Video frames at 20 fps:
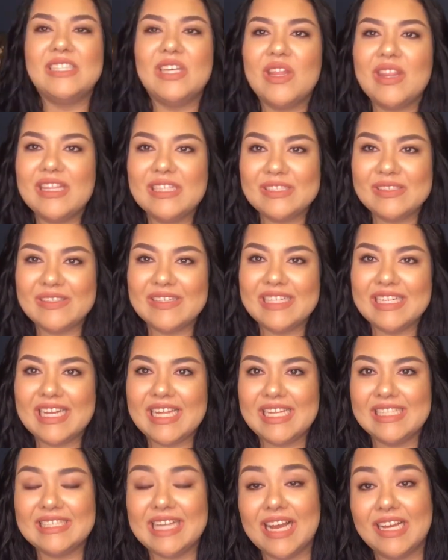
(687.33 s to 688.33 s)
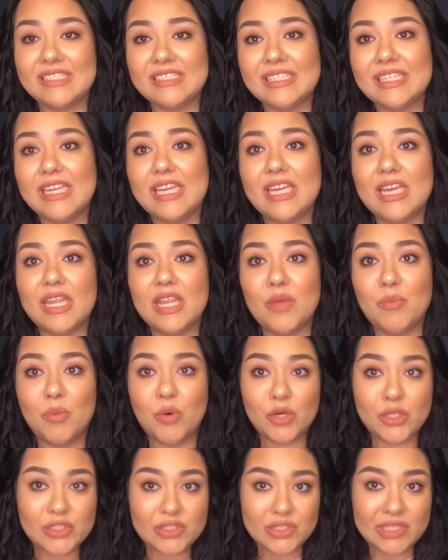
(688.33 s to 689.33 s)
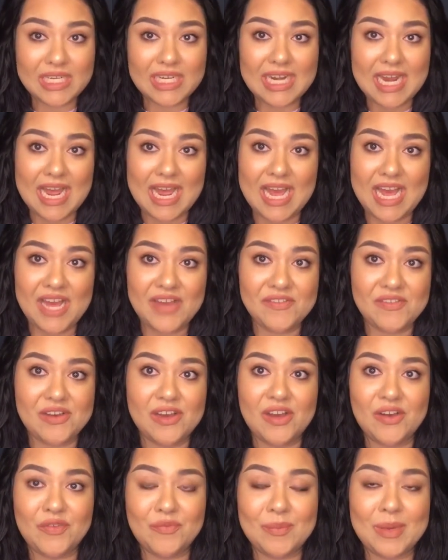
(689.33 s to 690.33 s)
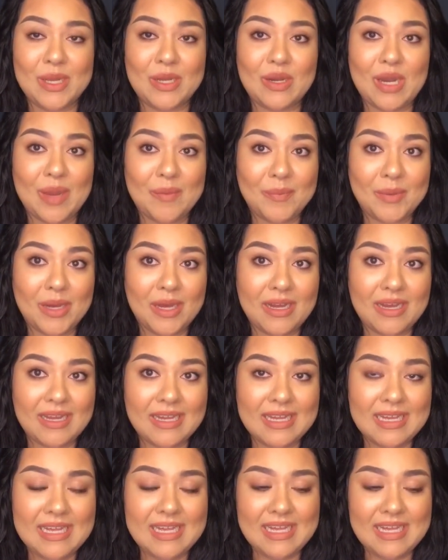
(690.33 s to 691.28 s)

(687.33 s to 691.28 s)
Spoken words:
So this one is actually the portrait I have of my grandpa,